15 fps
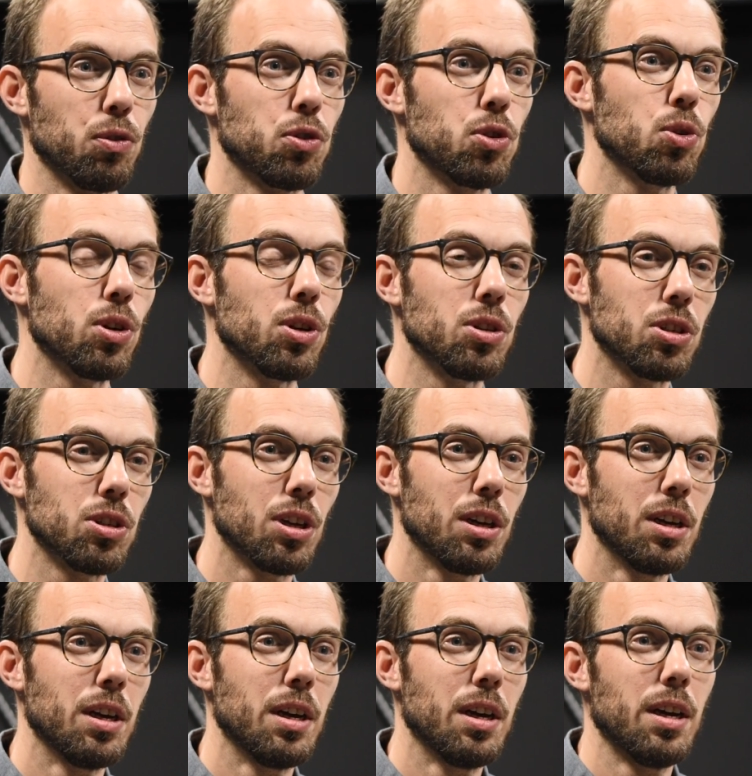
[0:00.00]
students,
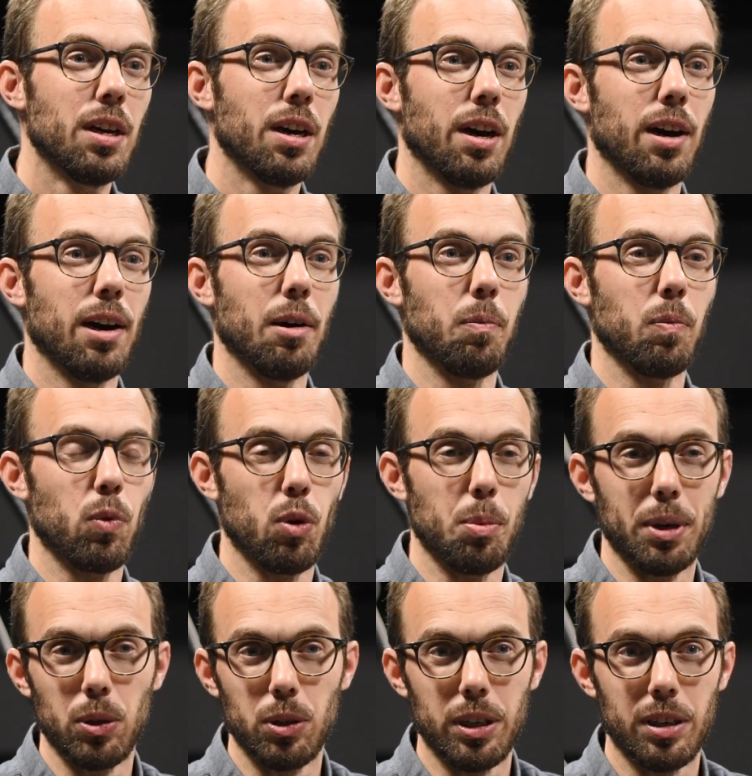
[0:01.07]
we
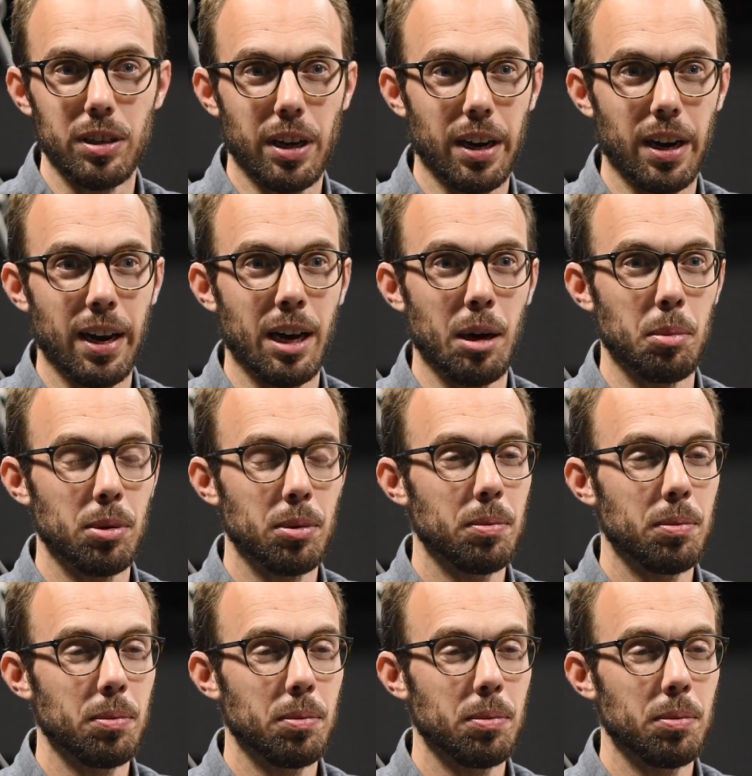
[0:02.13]
built the entire lab.